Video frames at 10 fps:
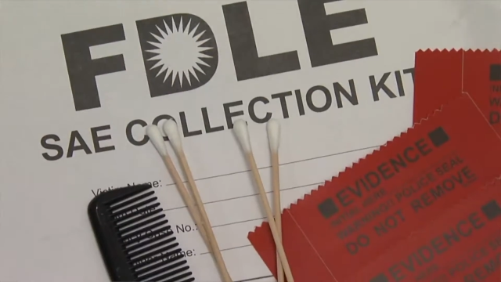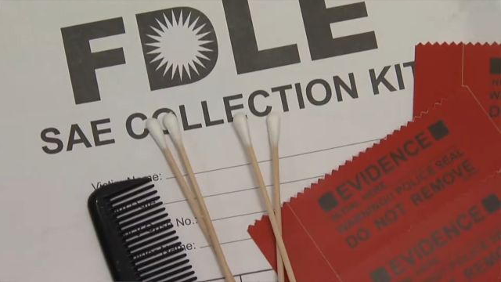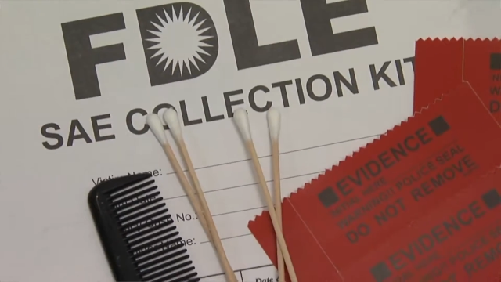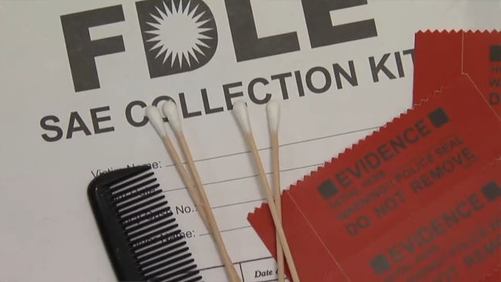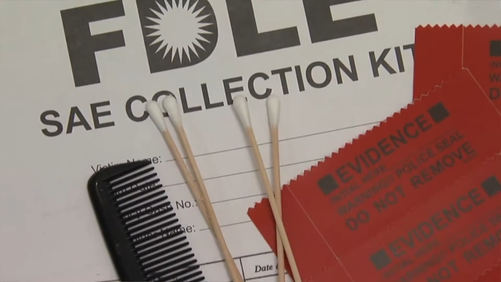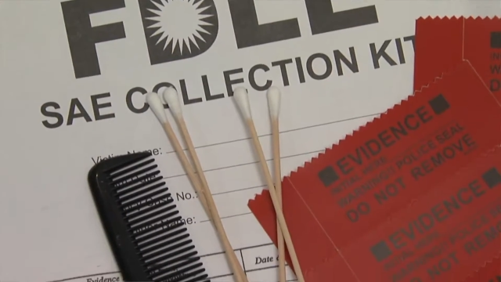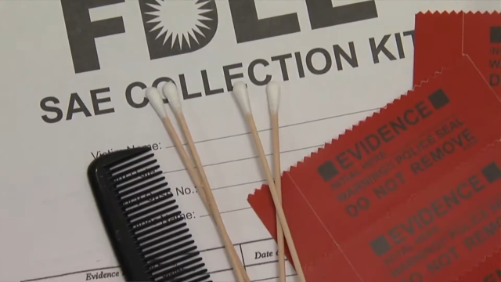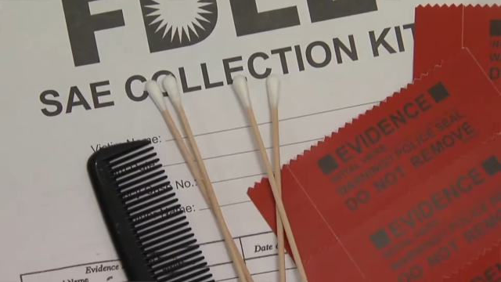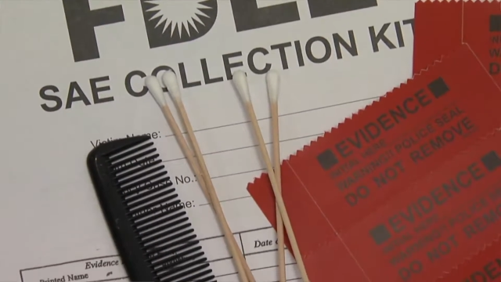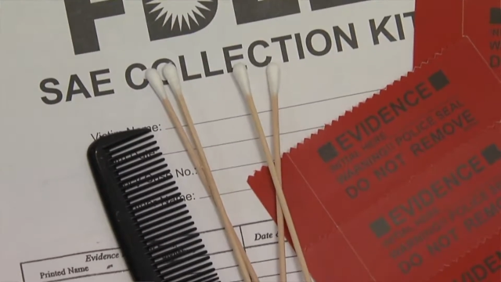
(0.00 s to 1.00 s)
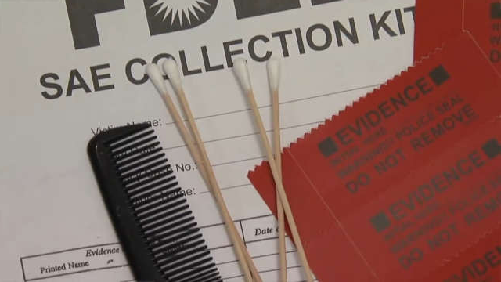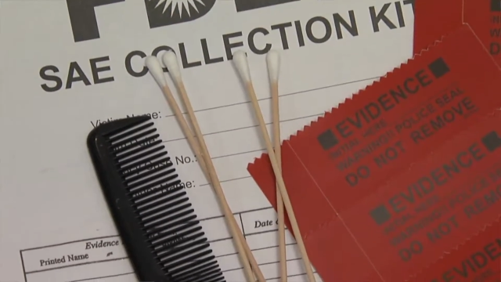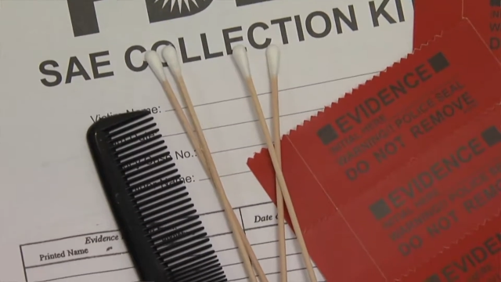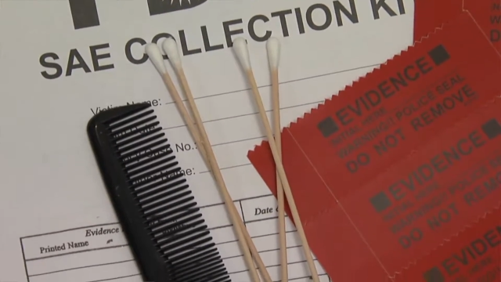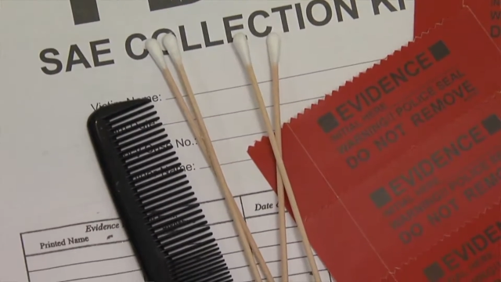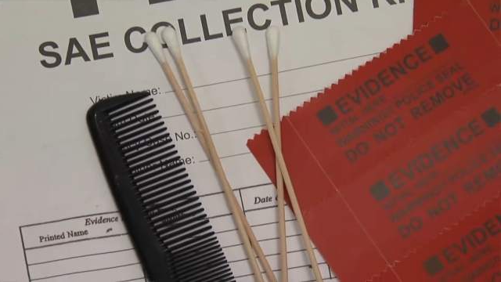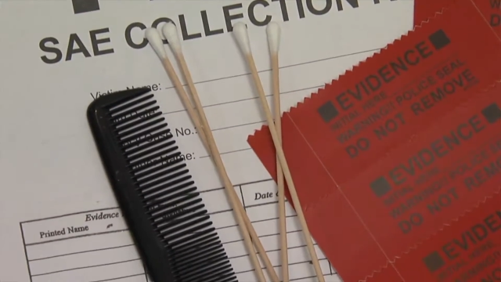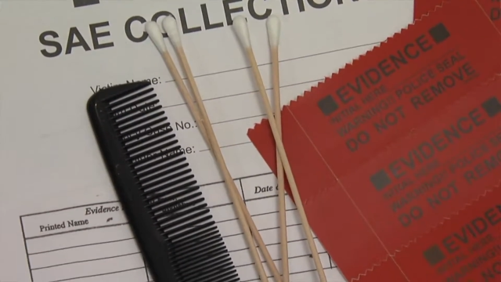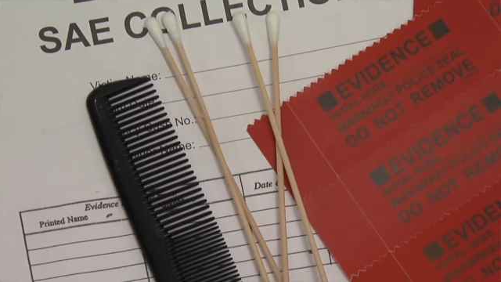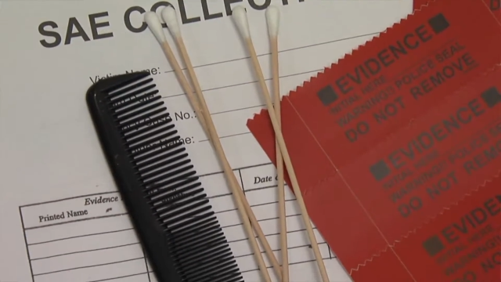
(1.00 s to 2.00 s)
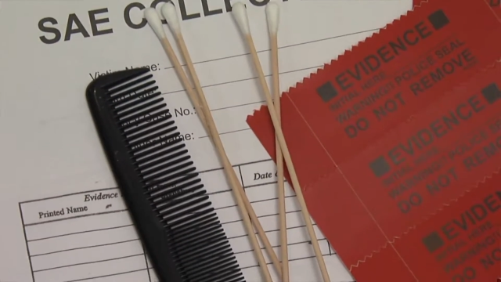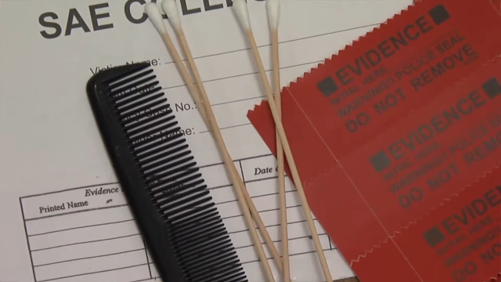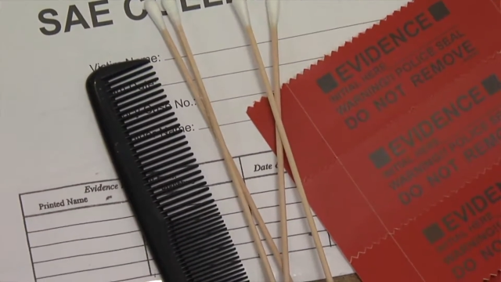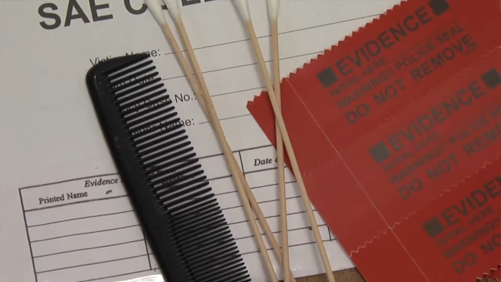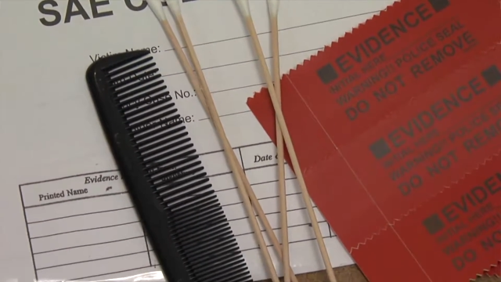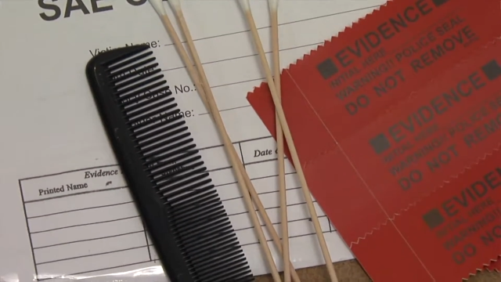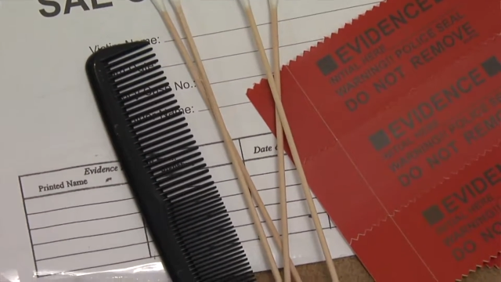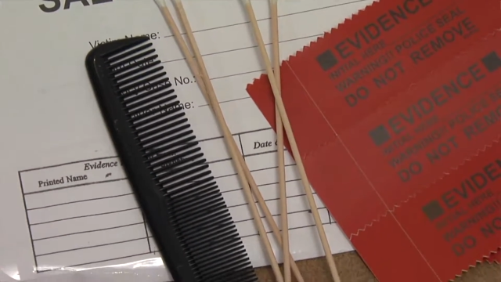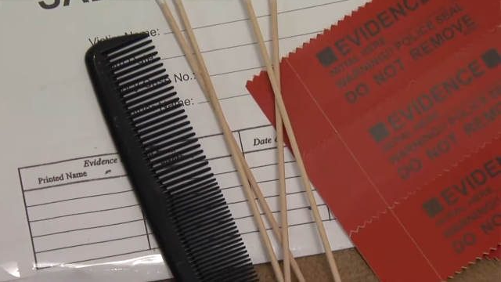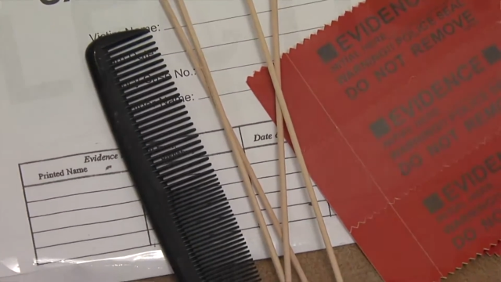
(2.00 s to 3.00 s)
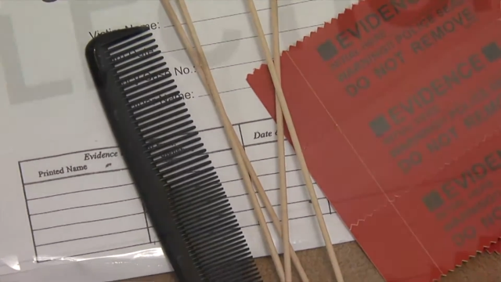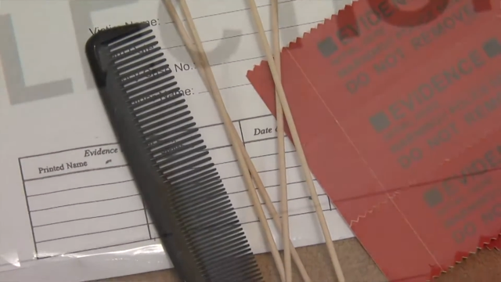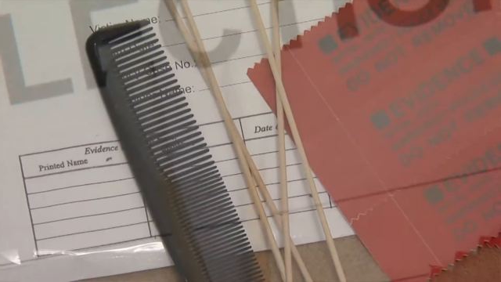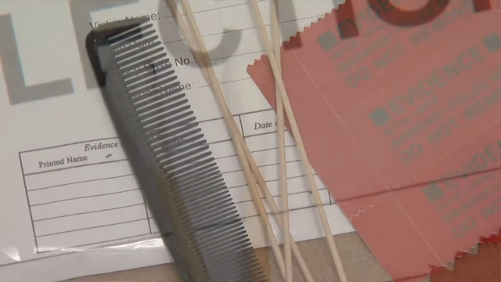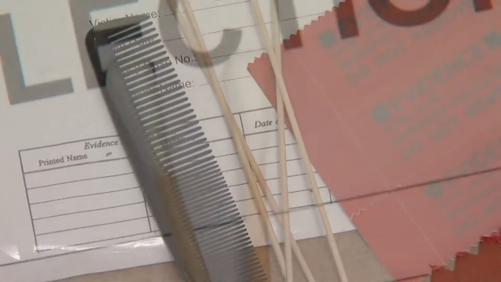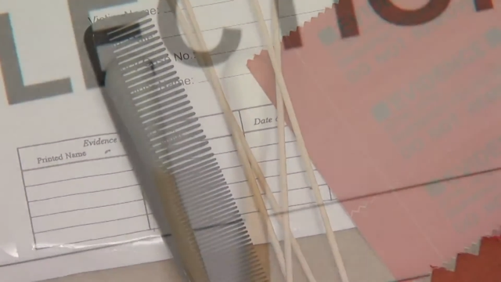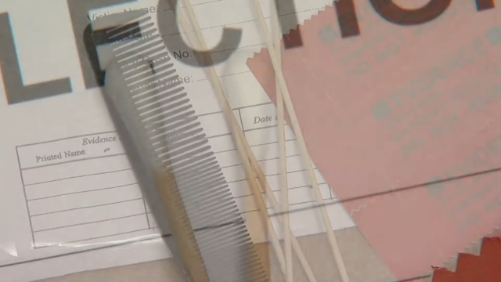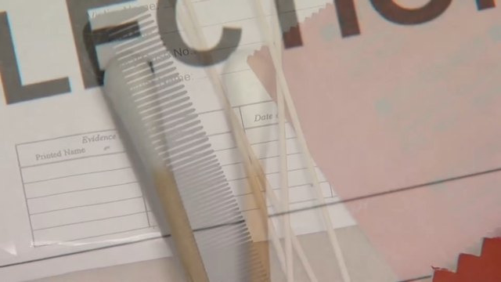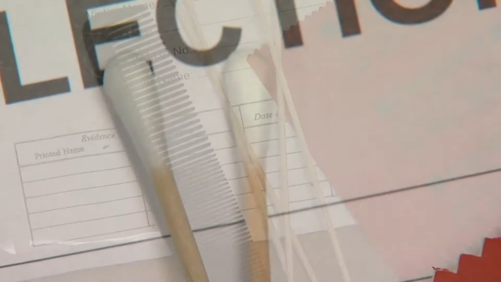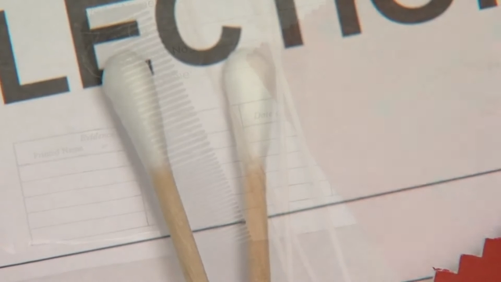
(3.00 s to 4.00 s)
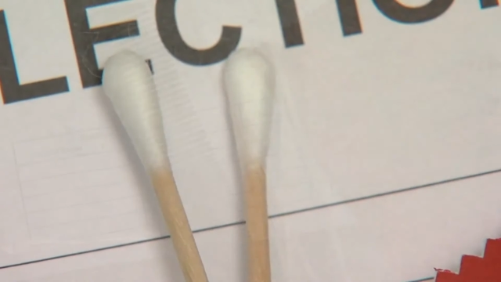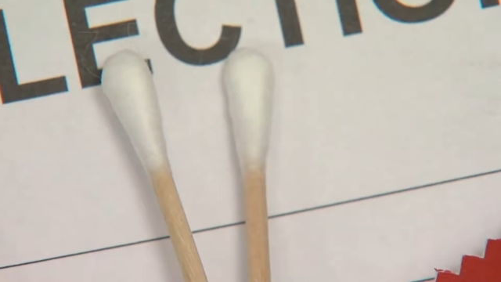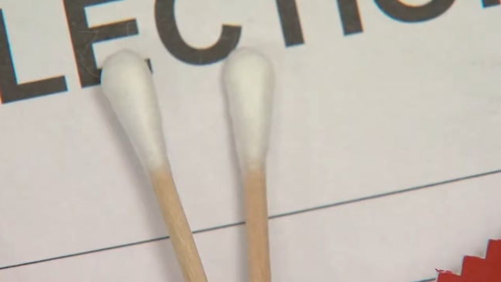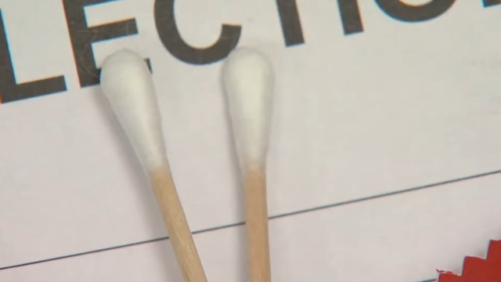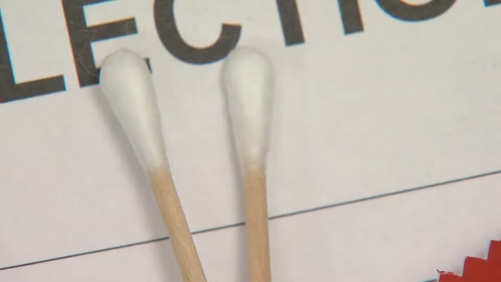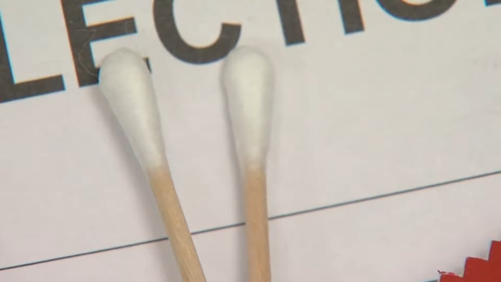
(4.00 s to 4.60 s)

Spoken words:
(no speaker visible)